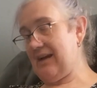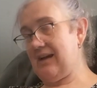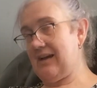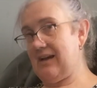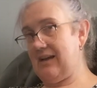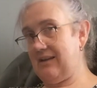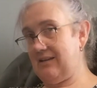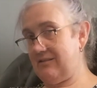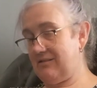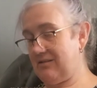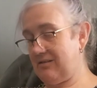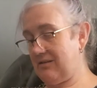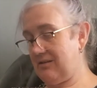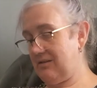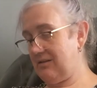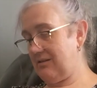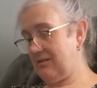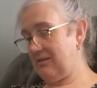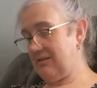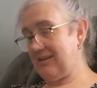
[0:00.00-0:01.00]
8
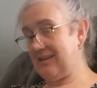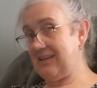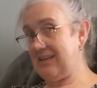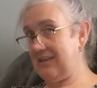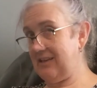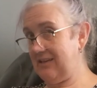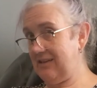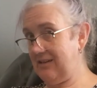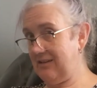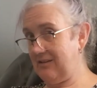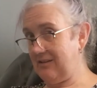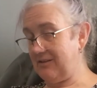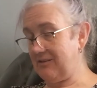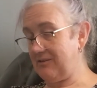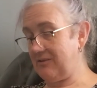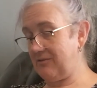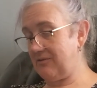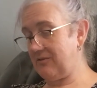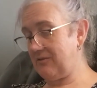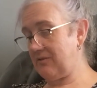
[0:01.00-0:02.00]

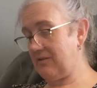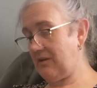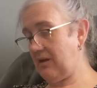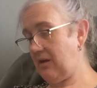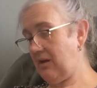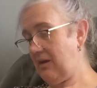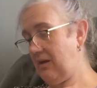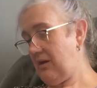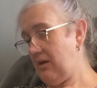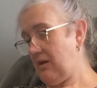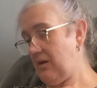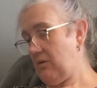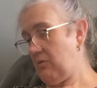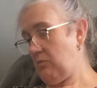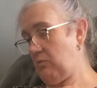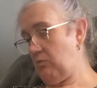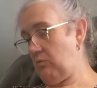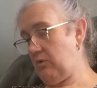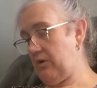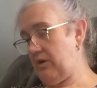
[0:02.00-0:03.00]
kilos
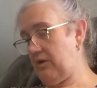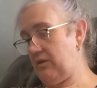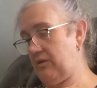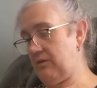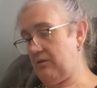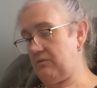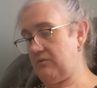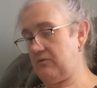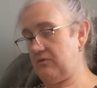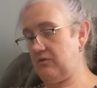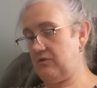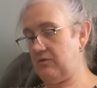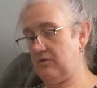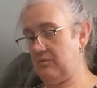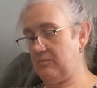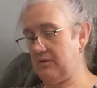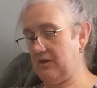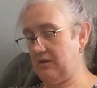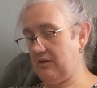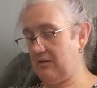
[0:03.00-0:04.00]
worth of
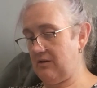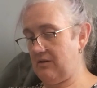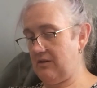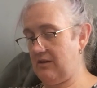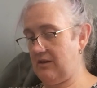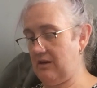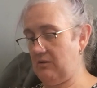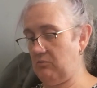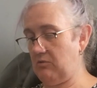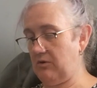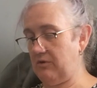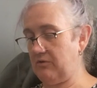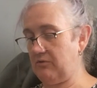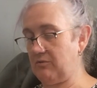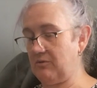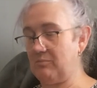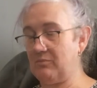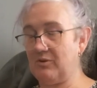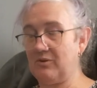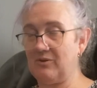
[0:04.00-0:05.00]
tumour that was
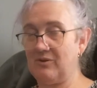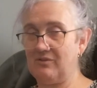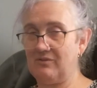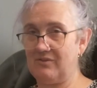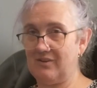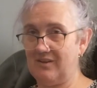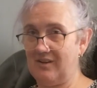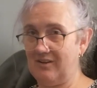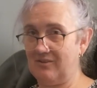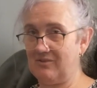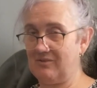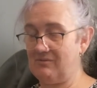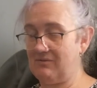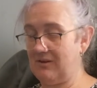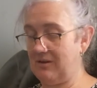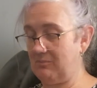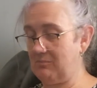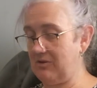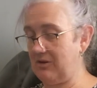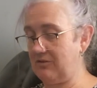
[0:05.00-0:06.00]
removed. In actual
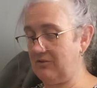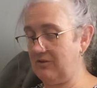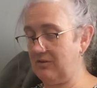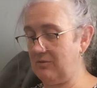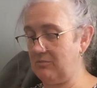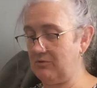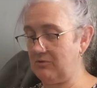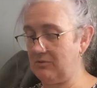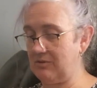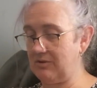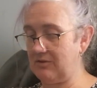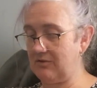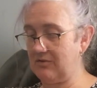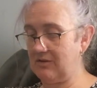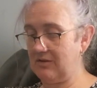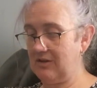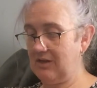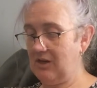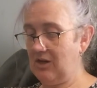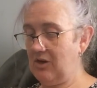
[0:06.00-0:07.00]
fact, my tumour was
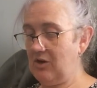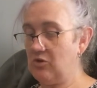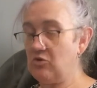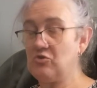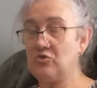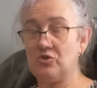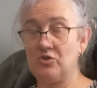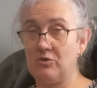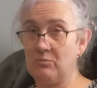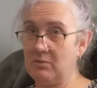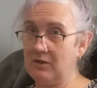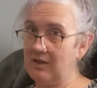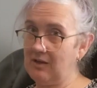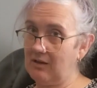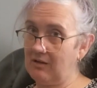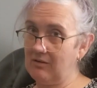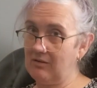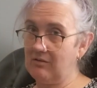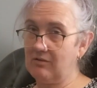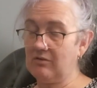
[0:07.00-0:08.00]
too
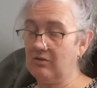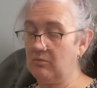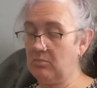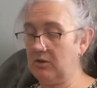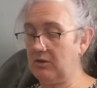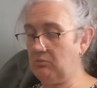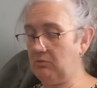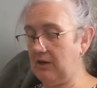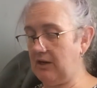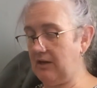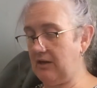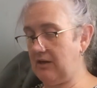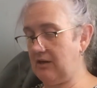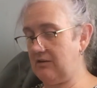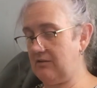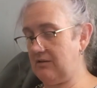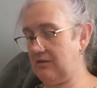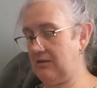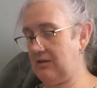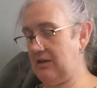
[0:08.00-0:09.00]
big to be weighed
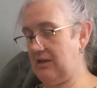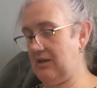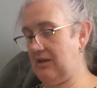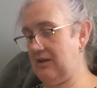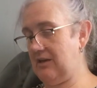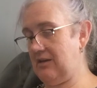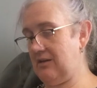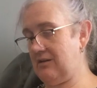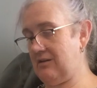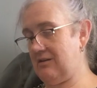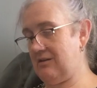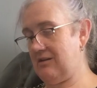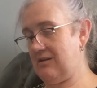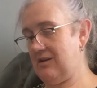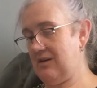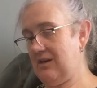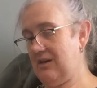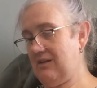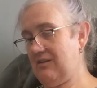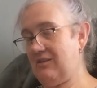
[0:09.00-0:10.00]
in
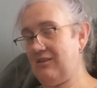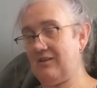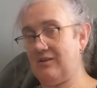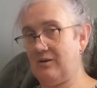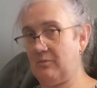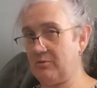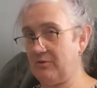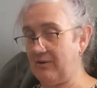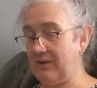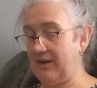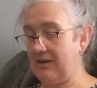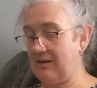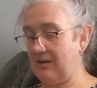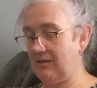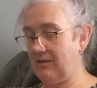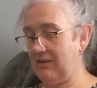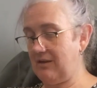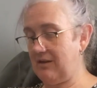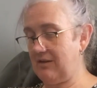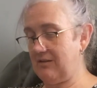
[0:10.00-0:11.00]
the
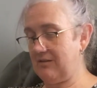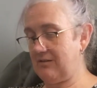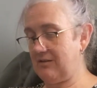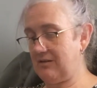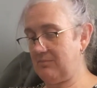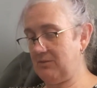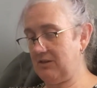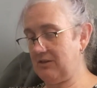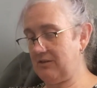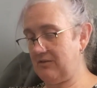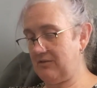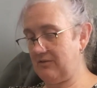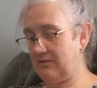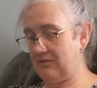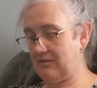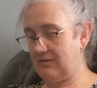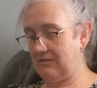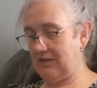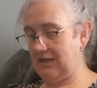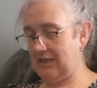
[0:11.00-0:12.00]
operating theatre because
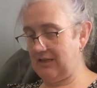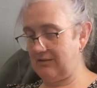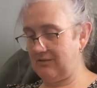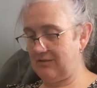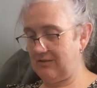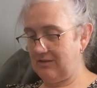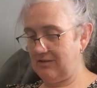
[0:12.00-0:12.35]
that